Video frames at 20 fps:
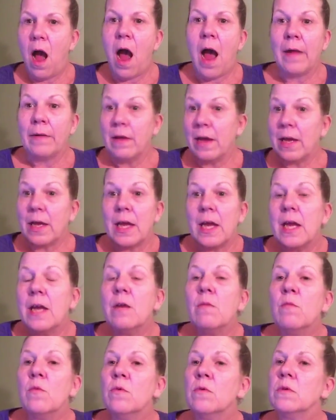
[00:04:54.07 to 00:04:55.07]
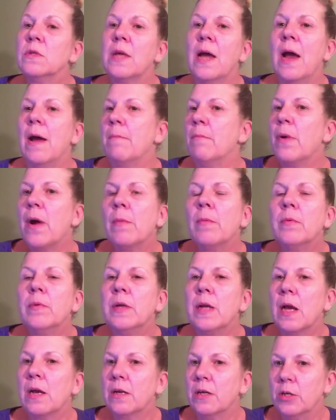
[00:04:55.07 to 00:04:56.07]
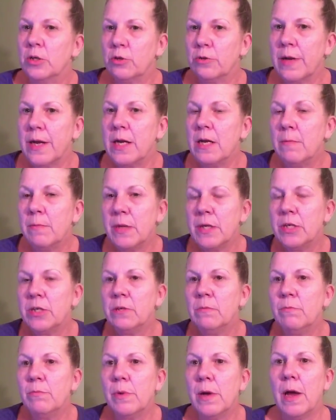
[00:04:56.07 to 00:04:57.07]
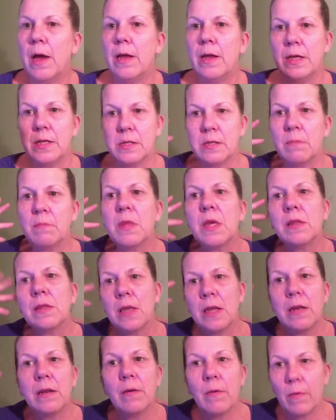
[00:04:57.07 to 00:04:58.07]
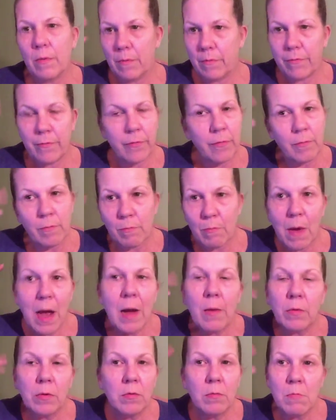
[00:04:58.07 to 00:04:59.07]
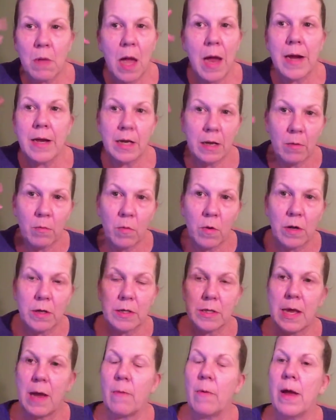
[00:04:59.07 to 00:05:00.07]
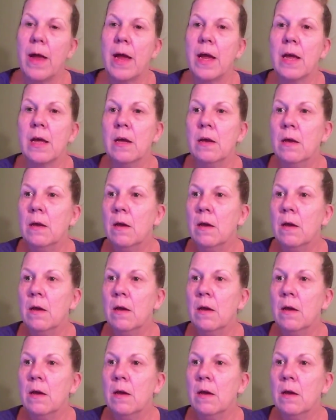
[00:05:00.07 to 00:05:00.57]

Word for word: I like animals, I'm probably not going to train a pigeon, but it's something that my little mind, it works that way.